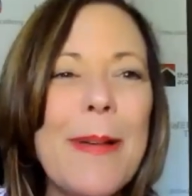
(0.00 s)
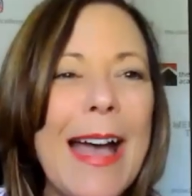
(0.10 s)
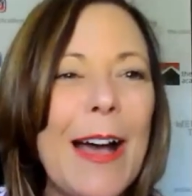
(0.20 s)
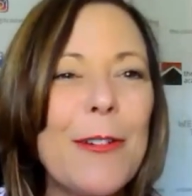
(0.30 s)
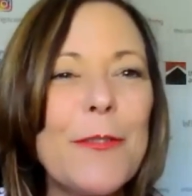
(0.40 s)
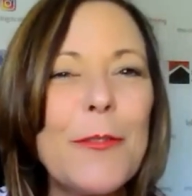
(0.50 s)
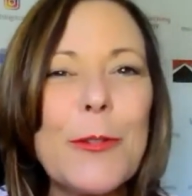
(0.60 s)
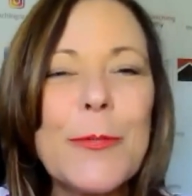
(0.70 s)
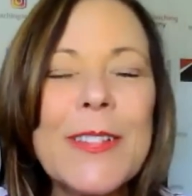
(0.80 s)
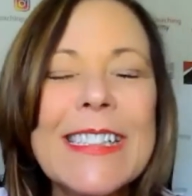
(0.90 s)

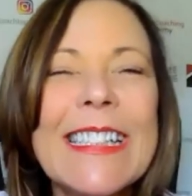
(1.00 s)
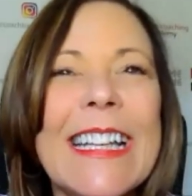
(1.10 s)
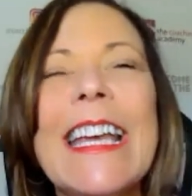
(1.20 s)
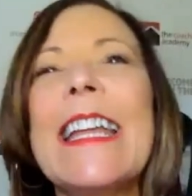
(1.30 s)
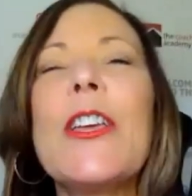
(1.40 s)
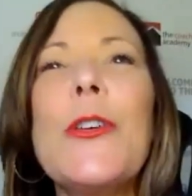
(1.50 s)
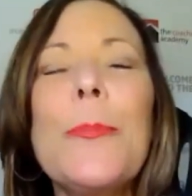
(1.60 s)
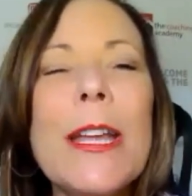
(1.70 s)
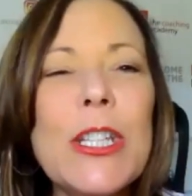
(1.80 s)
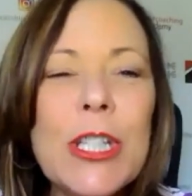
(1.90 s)
powerful. Now, you
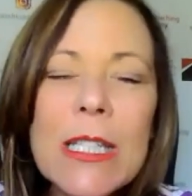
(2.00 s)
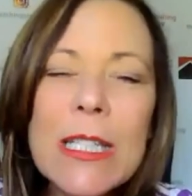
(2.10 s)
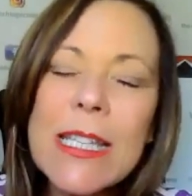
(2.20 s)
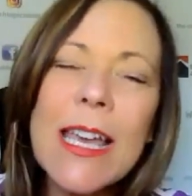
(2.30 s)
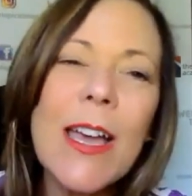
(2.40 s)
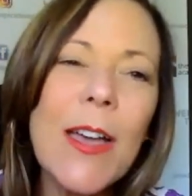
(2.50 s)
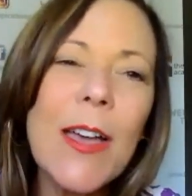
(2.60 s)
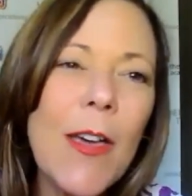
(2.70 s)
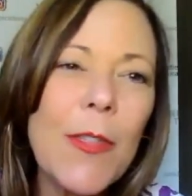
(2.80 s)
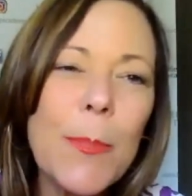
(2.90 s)
mentioned uh,
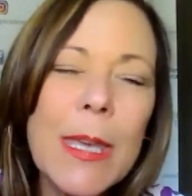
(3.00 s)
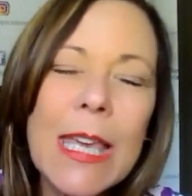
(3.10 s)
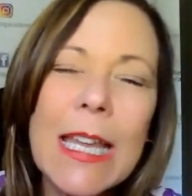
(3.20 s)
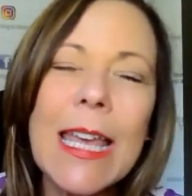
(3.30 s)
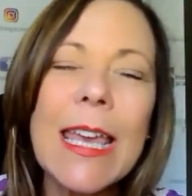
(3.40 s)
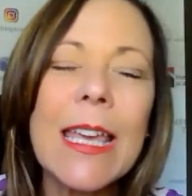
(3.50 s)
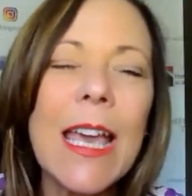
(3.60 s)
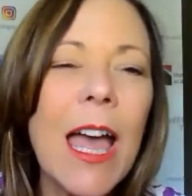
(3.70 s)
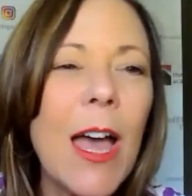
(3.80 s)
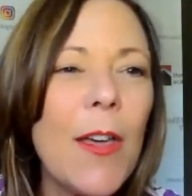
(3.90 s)
at the beginning
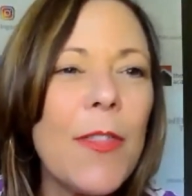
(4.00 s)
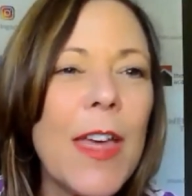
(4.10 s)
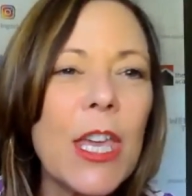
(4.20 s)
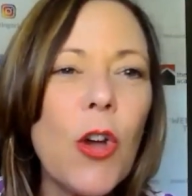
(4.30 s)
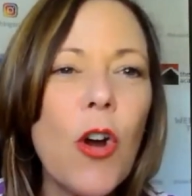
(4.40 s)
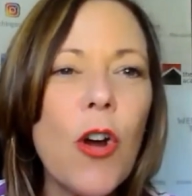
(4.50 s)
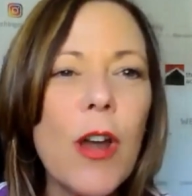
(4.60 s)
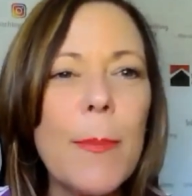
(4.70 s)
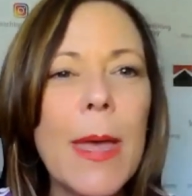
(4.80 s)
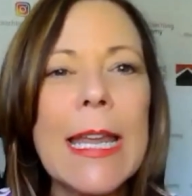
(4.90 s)
uh, that you're
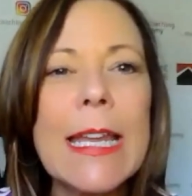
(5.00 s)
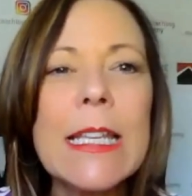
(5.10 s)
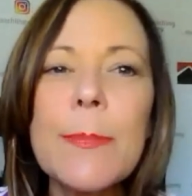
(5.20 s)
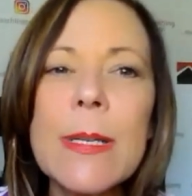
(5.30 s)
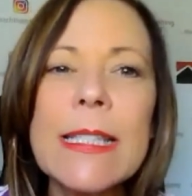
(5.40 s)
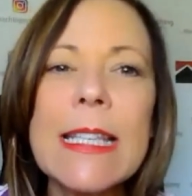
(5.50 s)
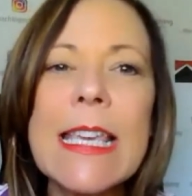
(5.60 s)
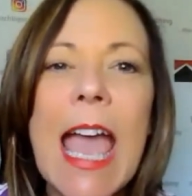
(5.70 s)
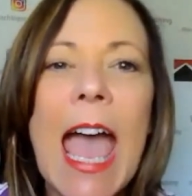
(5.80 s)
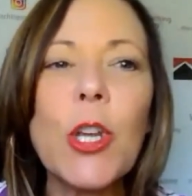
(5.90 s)
um, an
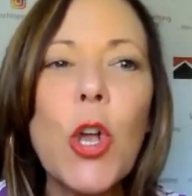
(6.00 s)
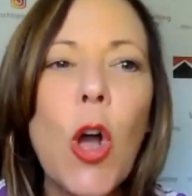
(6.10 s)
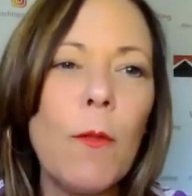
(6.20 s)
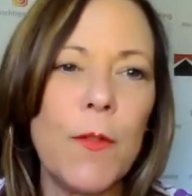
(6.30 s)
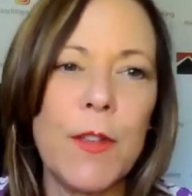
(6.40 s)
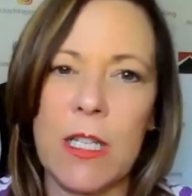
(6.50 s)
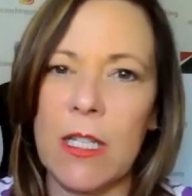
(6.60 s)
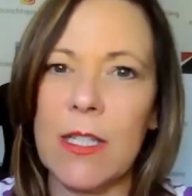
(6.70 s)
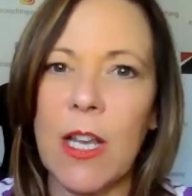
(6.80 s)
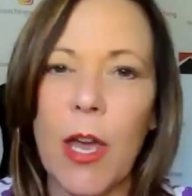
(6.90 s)
intimacy and
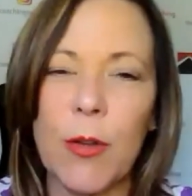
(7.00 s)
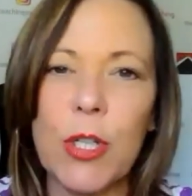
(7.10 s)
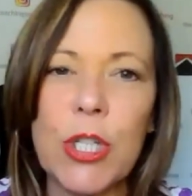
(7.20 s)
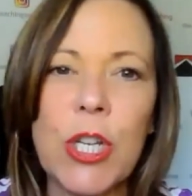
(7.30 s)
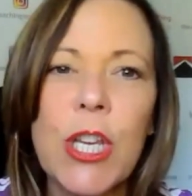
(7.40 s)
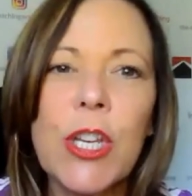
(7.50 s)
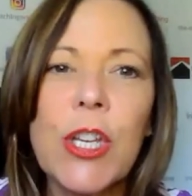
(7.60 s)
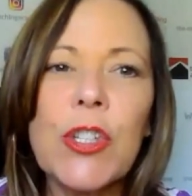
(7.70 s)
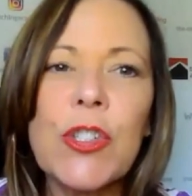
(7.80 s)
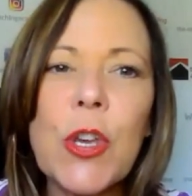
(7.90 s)
confidence coach.
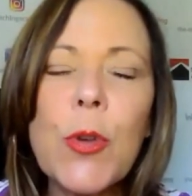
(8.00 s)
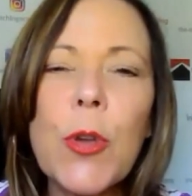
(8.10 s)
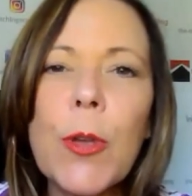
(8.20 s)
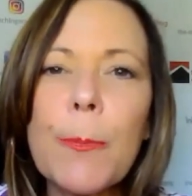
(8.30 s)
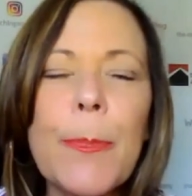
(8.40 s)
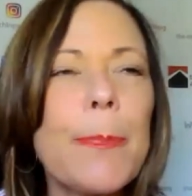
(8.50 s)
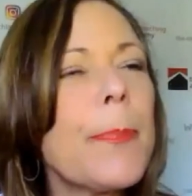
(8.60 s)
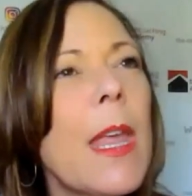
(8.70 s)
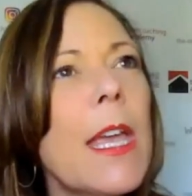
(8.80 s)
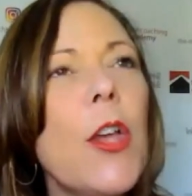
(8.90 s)
Mm-hmm. So,
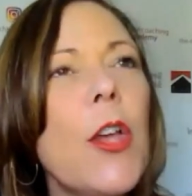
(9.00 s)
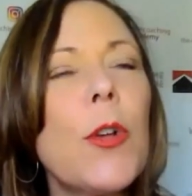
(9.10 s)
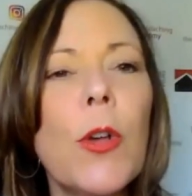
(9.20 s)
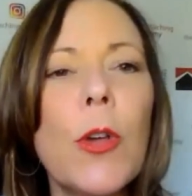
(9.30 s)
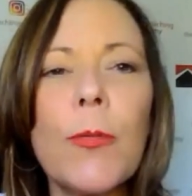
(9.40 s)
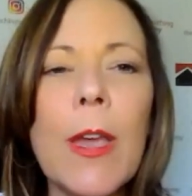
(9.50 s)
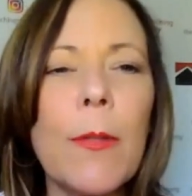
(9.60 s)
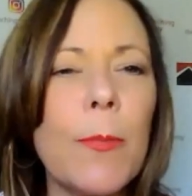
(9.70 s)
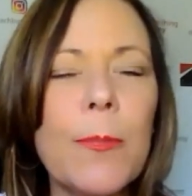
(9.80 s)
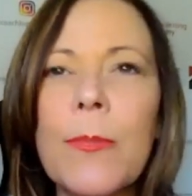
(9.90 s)
you know,
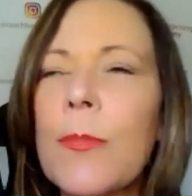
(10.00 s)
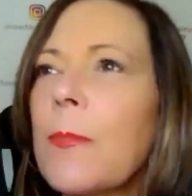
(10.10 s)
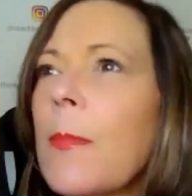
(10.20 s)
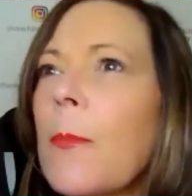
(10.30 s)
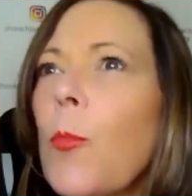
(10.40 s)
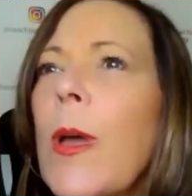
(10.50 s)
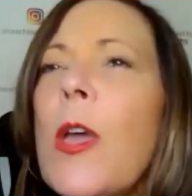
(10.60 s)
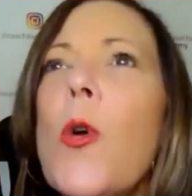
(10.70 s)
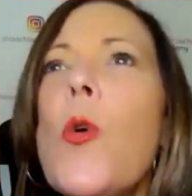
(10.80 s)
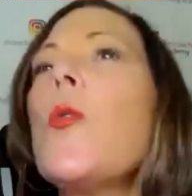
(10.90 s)

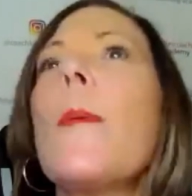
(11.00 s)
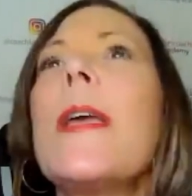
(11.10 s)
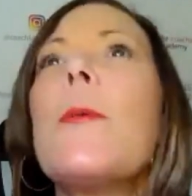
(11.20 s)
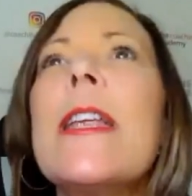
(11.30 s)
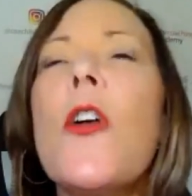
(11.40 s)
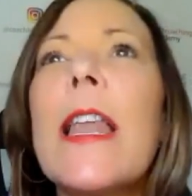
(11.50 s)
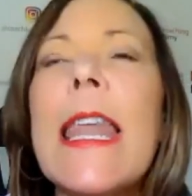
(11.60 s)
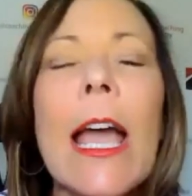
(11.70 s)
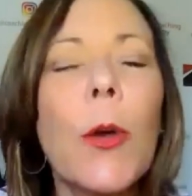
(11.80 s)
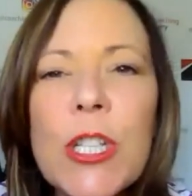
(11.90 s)
we all I mean, we know that
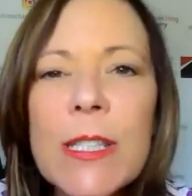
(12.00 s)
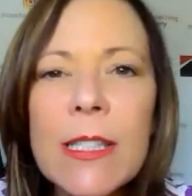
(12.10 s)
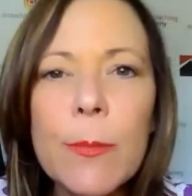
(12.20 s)
language is